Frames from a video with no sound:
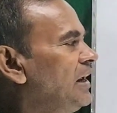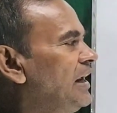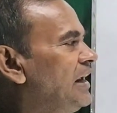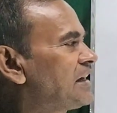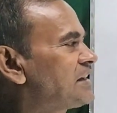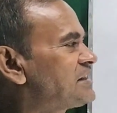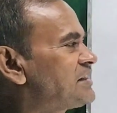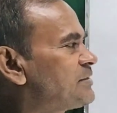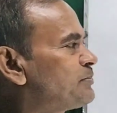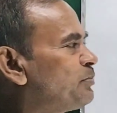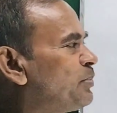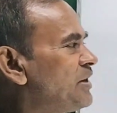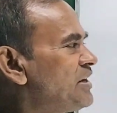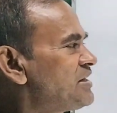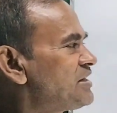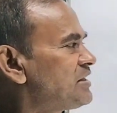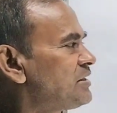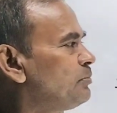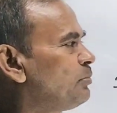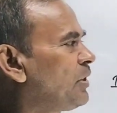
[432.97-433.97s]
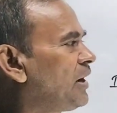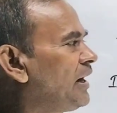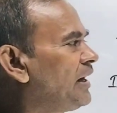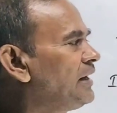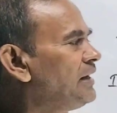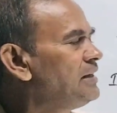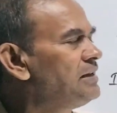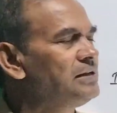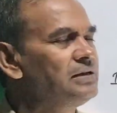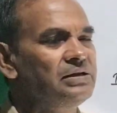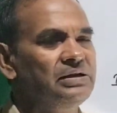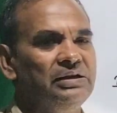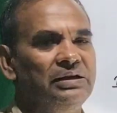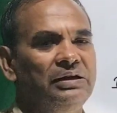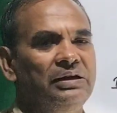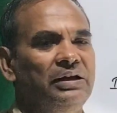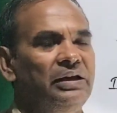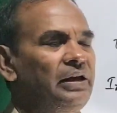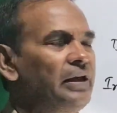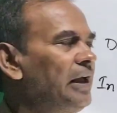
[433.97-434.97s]
expressed by
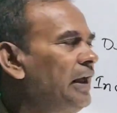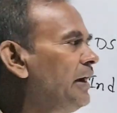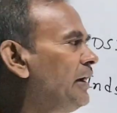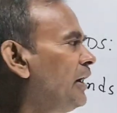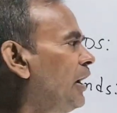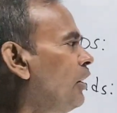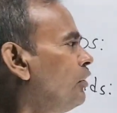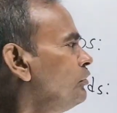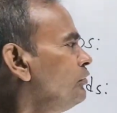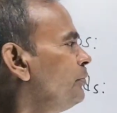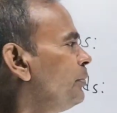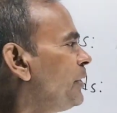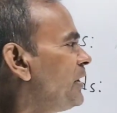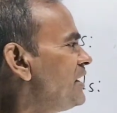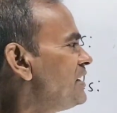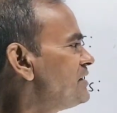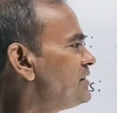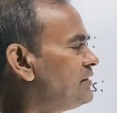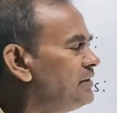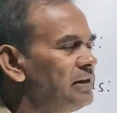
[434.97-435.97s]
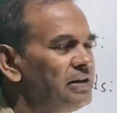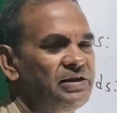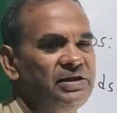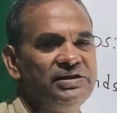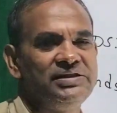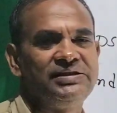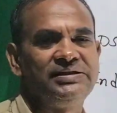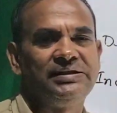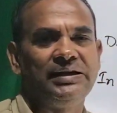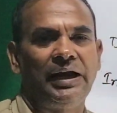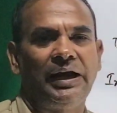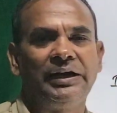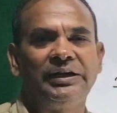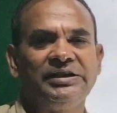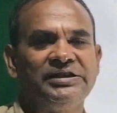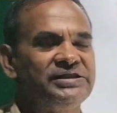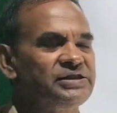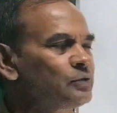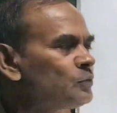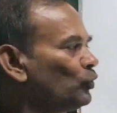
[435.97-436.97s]
a noun phrase, that is
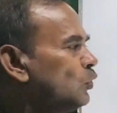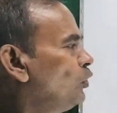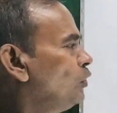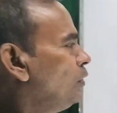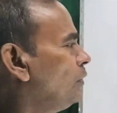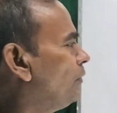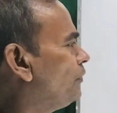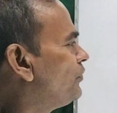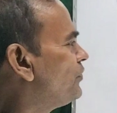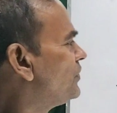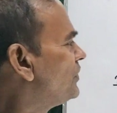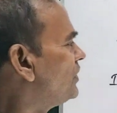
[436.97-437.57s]
at school.